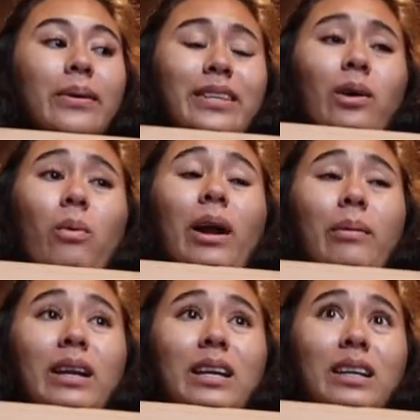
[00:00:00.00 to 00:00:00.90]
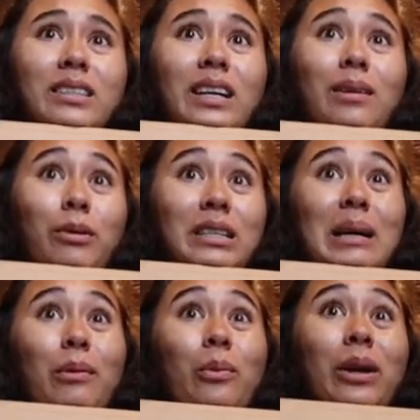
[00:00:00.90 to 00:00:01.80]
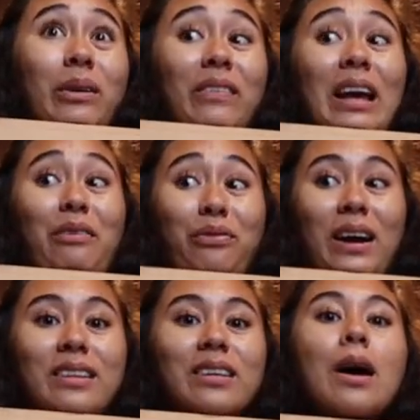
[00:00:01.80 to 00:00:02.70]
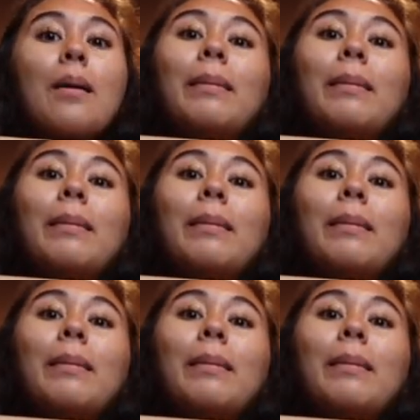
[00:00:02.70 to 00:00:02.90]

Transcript: I was like, why do I need an extendable table? We don't even have friends.